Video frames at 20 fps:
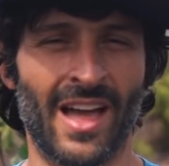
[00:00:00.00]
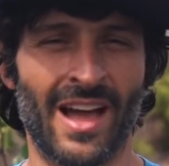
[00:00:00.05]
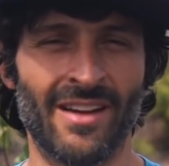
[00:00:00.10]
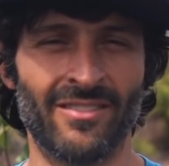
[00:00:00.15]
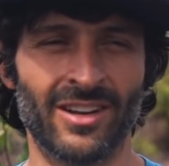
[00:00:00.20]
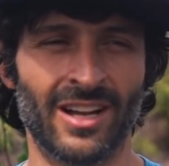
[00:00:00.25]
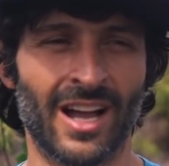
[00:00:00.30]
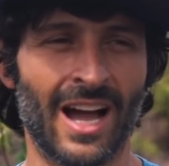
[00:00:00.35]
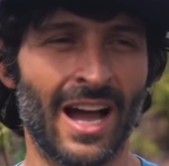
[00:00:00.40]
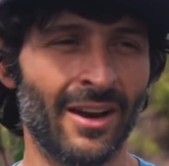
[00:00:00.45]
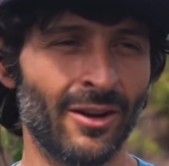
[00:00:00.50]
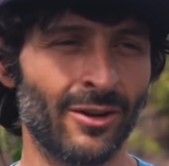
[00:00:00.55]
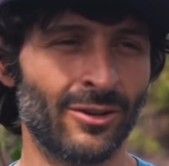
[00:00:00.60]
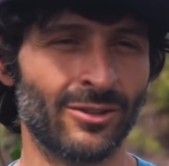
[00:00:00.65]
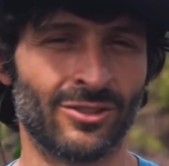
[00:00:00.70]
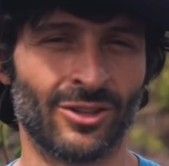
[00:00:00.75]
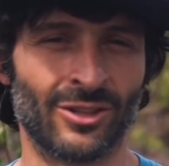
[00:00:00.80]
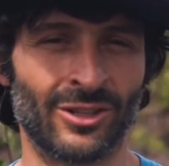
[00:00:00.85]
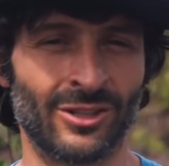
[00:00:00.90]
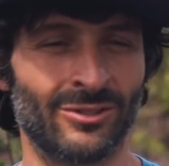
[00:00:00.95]

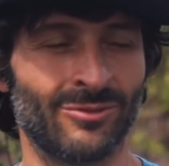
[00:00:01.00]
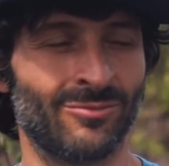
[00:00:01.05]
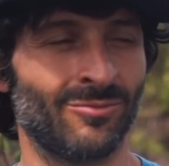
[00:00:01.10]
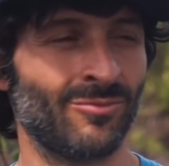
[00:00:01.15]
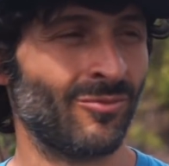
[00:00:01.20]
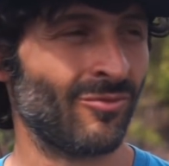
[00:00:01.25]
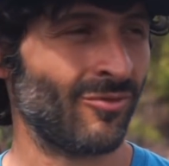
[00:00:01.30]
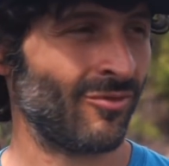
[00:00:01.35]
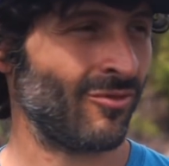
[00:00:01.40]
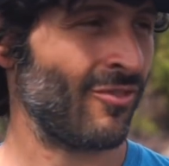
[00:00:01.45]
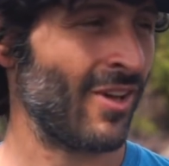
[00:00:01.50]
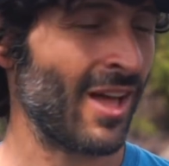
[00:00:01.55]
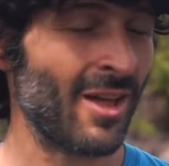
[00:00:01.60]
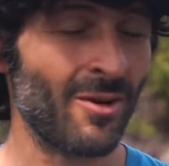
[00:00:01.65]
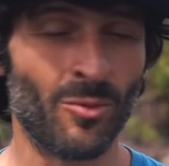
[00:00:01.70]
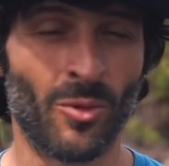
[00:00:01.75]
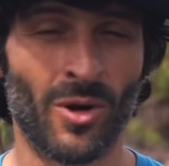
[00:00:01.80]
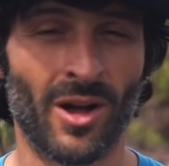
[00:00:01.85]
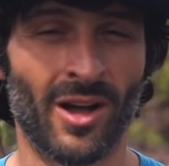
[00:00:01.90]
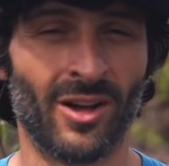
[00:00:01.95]
avocados are
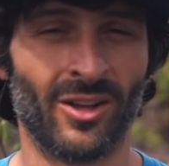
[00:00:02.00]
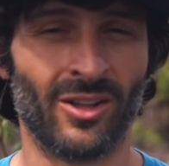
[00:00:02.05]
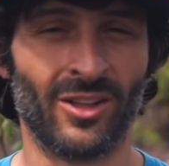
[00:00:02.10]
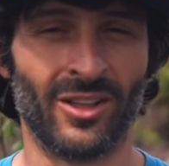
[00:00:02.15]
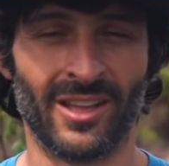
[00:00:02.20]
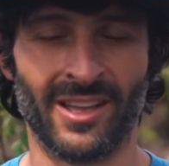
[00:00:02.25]
fed well